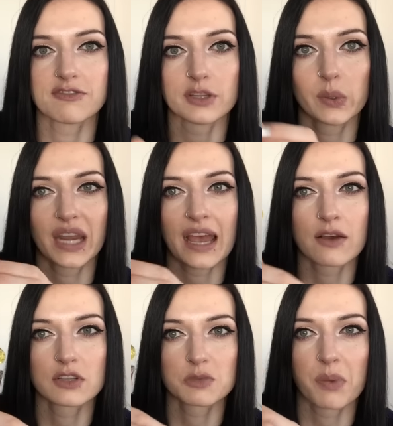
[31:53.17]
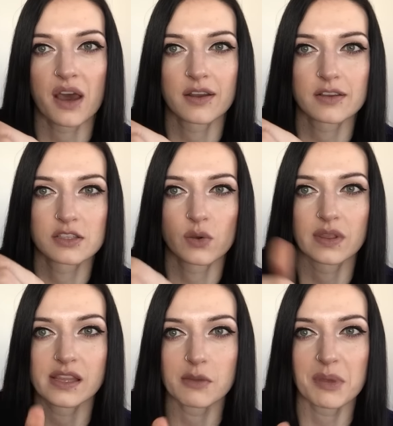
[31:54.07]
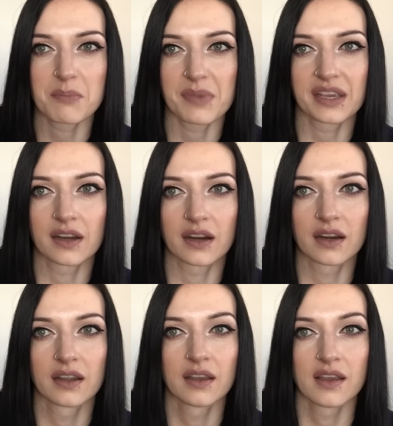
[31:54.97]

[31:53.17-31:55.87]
fluid ounce bottle, so a little bit bigger